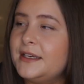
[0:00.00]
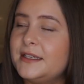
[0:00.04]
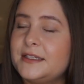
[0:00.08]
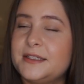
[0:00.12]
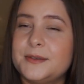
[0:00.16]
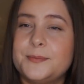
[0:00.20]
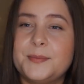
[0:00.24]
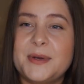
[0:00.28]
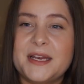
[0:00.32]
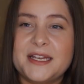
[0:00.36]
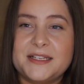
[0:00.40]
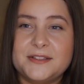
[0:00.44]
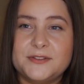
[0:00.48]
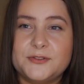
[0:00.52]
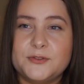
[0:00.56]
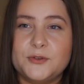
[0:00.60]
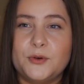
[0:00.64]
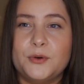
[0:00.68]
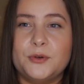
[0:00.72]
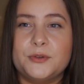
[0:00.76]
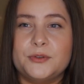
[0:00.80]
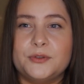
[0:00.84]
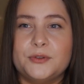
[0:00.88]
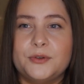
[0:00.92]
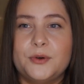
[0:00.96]
It depends
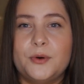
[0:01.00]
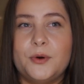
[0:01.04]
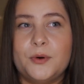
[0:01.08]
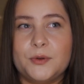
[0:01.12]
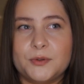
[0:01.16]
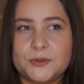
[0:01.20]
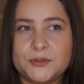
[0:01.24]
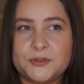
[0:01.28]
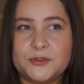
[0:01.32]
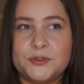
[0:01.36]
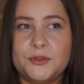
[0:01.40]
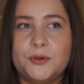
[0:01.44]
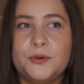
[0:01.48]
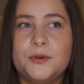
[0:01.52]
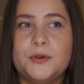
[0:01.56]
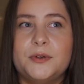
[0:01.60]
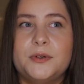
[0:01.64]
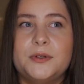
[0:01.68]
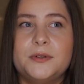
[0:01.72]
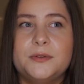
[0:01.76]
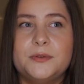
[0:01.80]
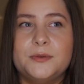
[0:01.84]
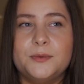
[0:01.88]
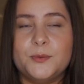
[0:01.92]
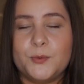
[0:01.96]
on
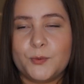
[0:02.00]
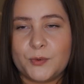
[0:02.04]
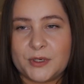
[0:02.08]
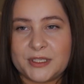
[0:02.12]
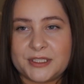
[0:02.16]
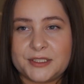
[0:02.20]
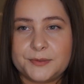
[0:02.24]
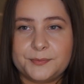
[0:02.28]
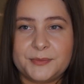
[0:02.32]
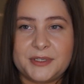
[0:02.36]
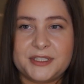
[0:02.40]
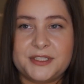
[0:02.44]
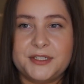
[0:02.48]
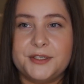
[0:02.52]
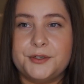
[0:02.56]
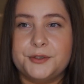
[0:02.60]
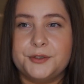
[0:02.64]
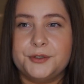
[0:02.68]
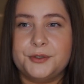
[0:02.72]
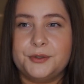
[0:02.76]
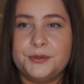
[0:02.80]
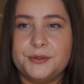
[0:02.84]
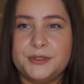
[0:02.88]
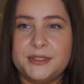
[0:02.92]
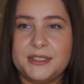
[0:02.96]
also which
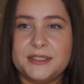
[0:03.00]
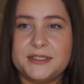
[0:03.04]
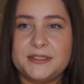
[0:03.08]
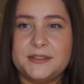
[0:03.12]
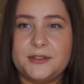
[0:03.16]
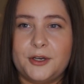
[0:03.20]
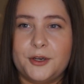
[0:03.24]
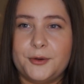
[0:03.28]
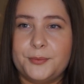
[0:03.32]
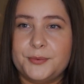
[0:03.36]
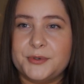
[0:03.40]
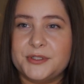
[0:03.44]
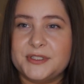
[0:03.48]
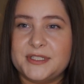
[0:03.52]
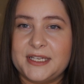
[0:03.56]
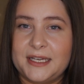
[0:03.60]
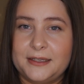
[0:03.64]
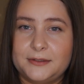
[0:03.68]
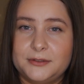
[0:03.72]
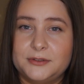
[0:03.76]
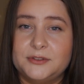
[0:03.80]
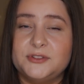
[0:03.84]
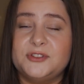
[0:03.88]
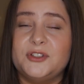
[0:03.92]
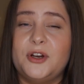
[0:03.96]
material the Cypher
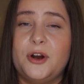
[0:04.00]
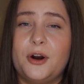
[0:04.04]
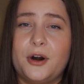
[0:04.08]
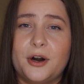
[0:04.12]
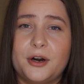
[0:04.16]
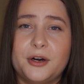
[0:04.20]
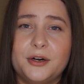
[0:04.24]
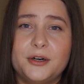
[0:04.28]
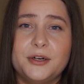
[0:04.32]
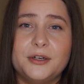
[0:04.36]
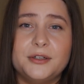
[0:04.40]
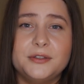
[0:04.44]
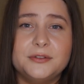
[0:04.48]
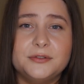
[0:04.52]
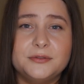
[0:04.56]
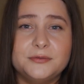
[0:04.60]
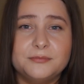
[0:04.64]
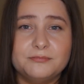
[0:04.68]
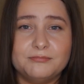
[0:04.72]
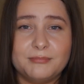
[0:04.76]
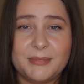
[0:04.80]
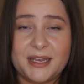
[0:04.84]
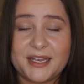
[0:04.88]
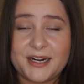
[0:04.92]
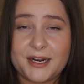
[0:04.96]
sandals are
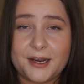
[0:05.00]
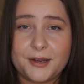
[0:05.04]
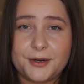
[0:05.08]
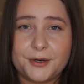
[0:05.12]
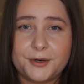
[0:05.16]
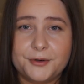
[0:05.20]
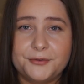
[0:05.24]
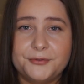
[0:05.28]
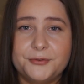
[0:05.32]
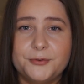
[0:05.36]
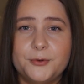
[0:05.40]
made out of.